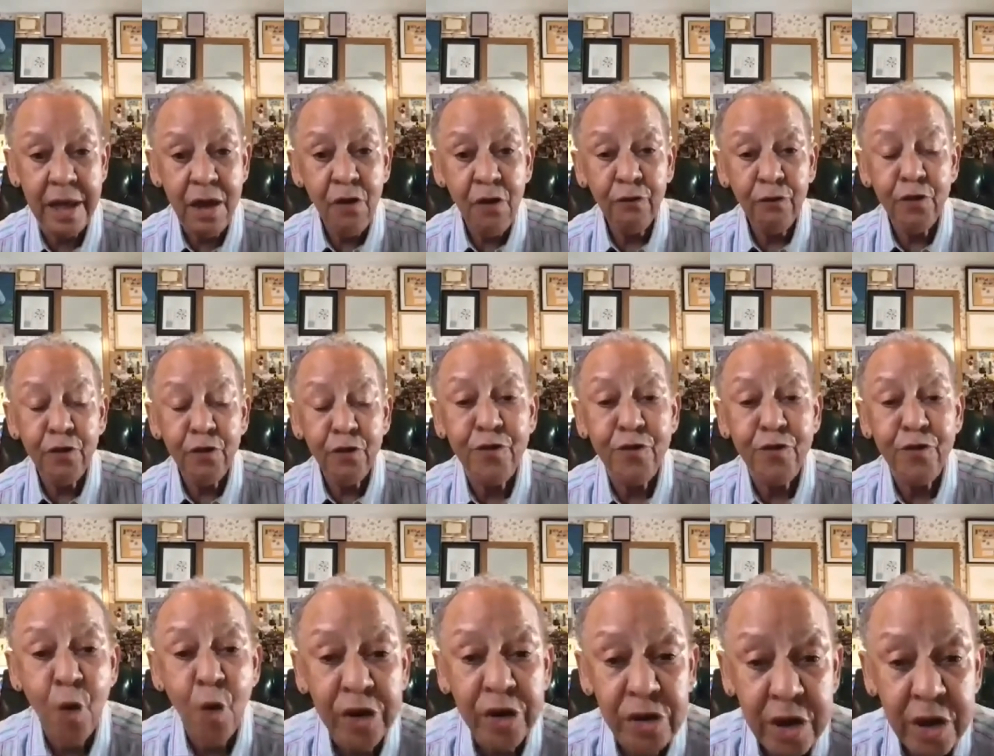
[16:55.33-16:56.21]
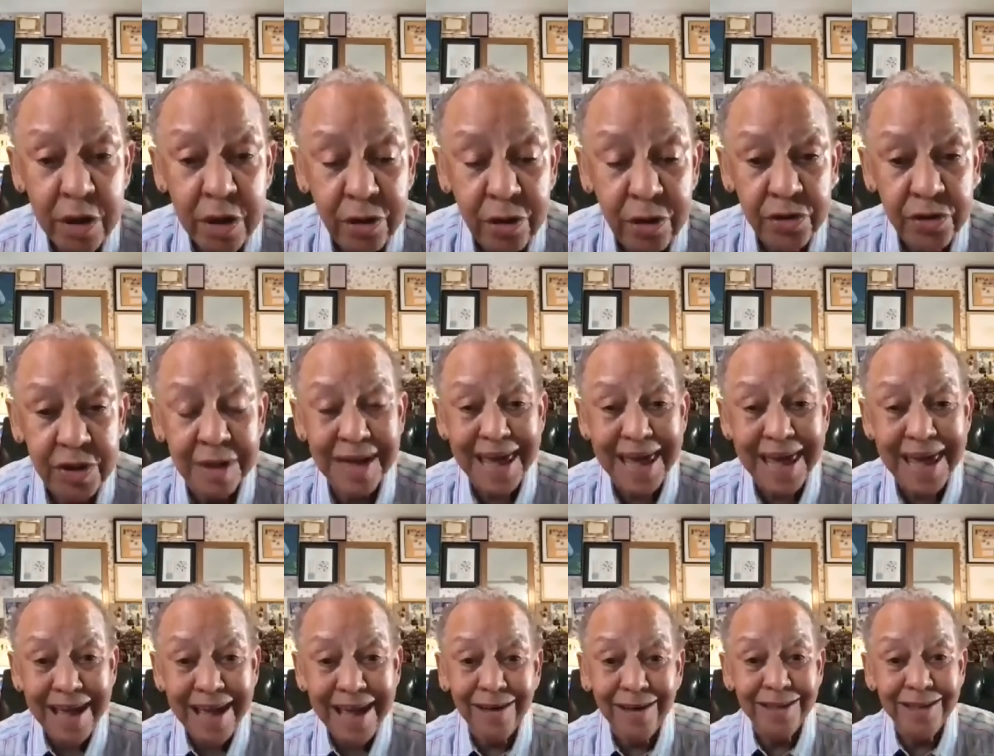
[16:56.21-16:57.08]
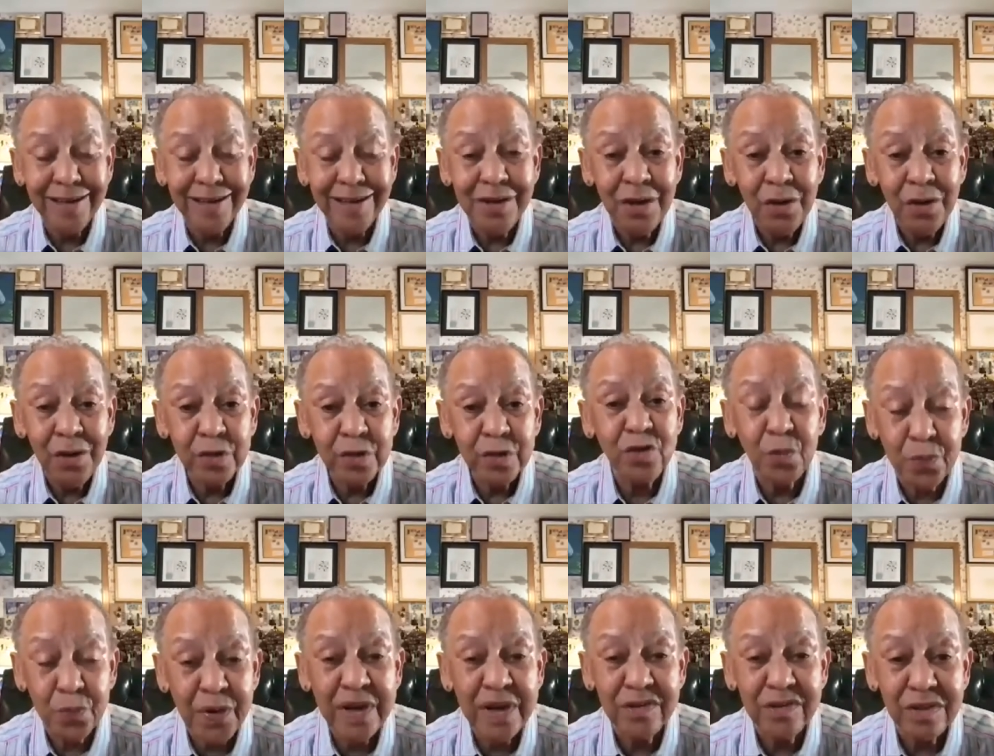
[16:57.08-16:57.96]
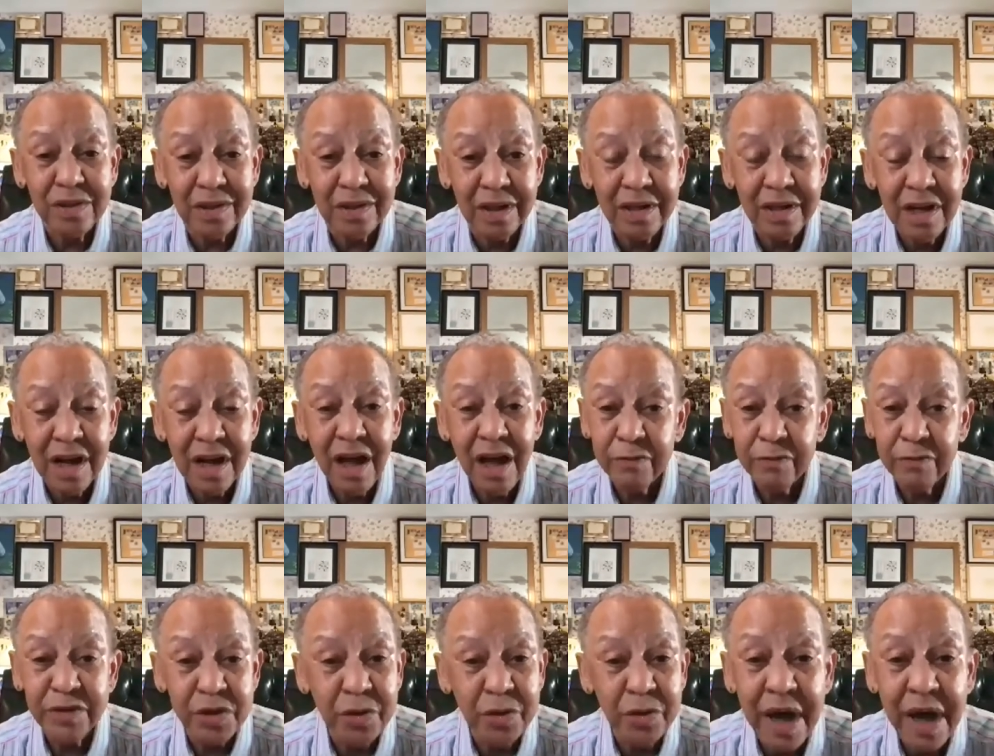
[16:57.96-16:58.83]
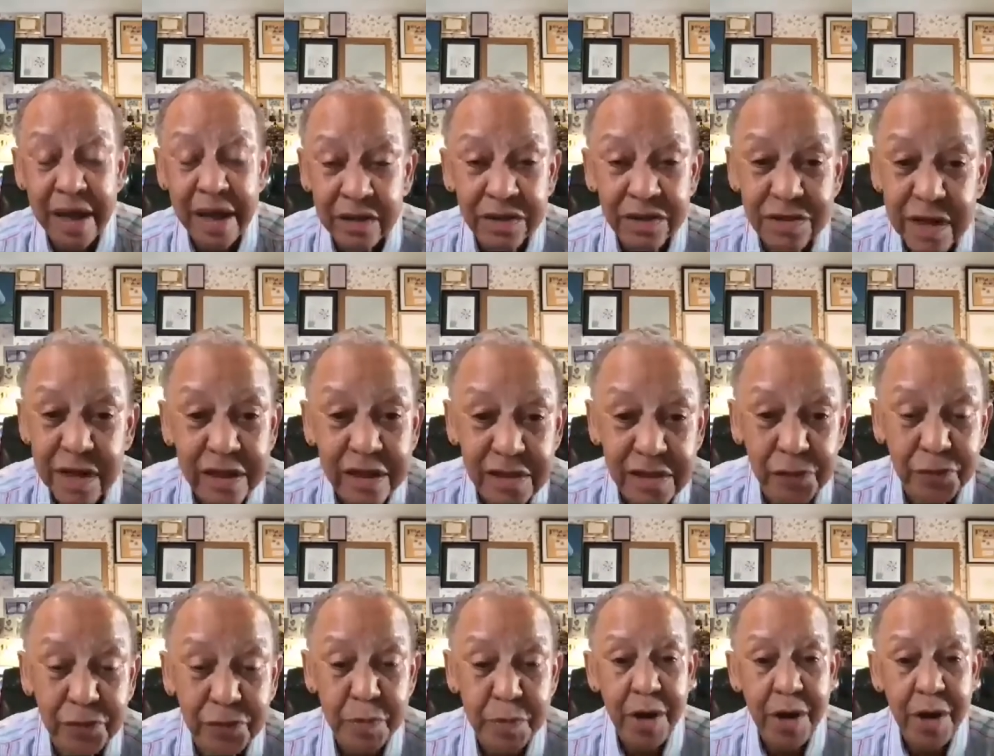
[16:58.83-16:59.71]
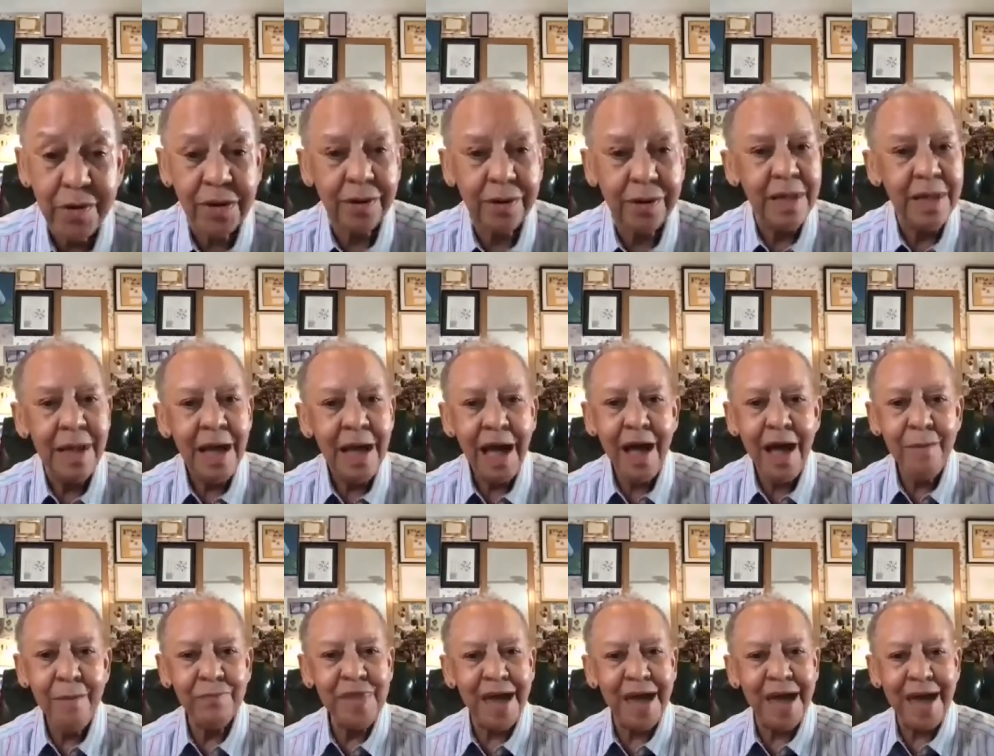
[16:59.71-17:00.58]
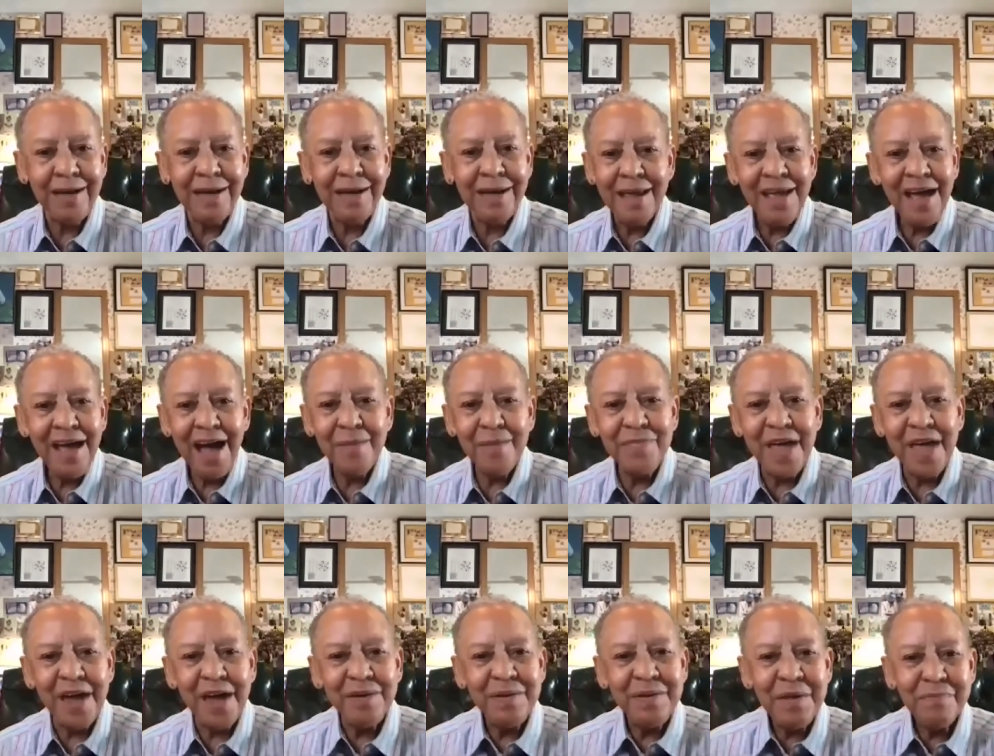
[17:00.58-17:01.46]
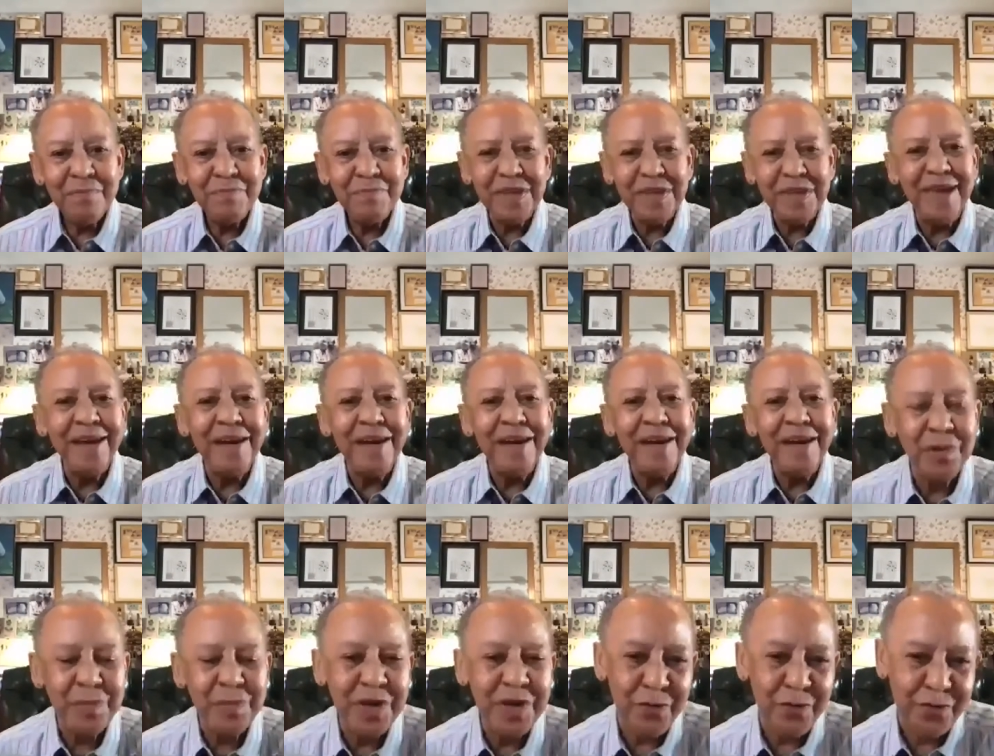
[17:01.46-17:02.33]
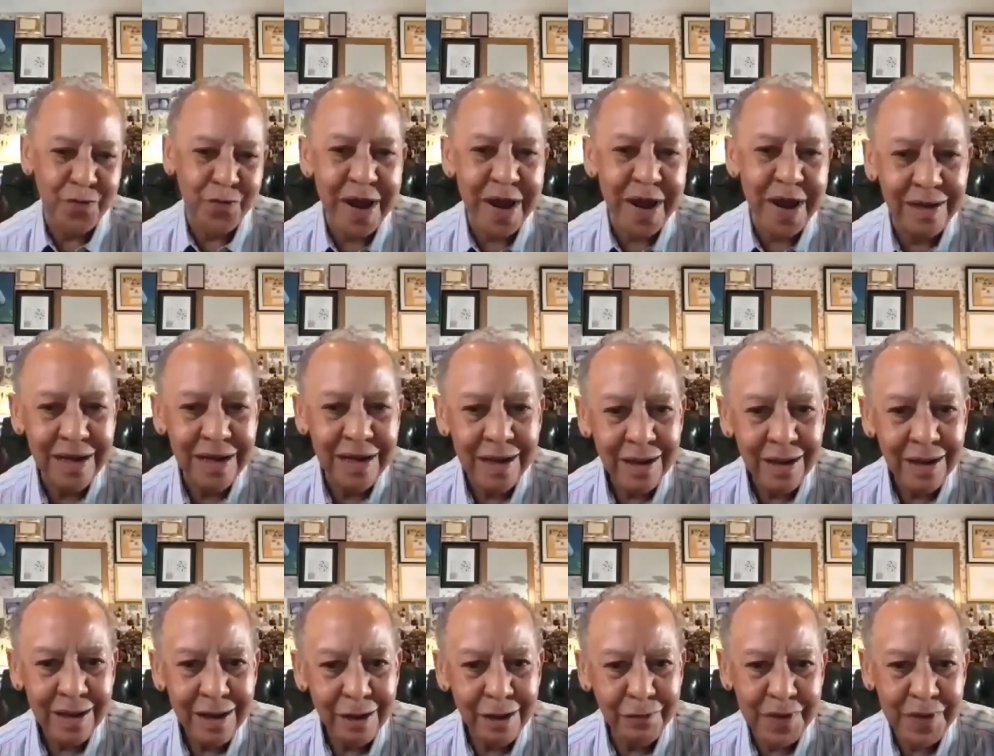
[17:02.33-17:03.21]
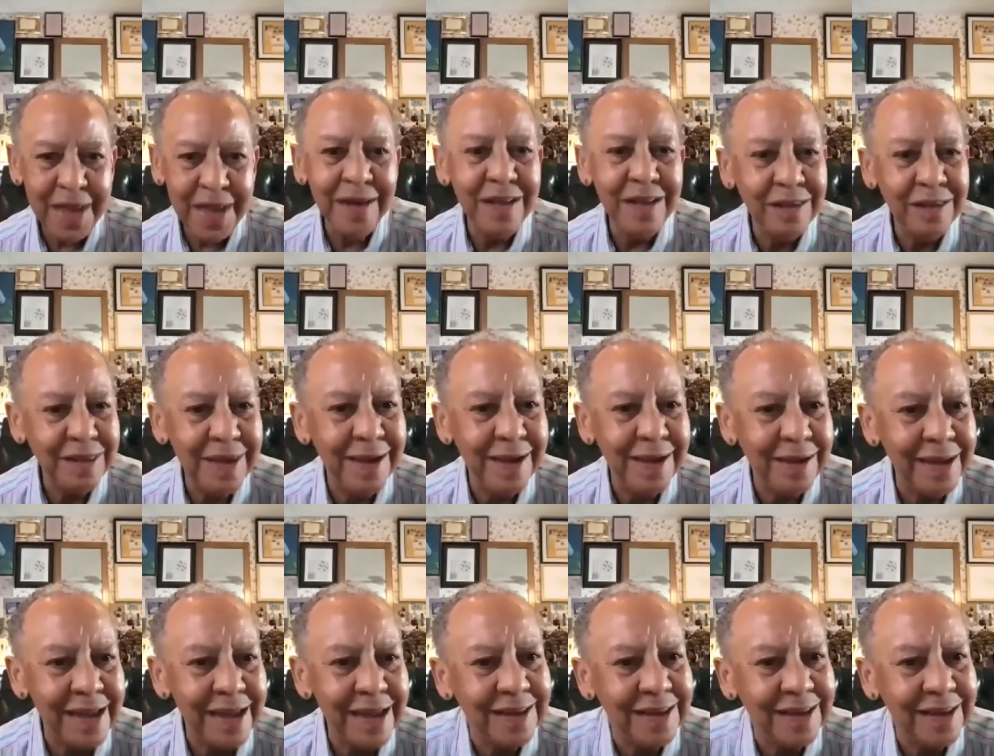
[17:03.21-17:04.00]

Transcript: For 4 years, an alien was the president of the United States of America. I'm not beginning to be afraid of anything in the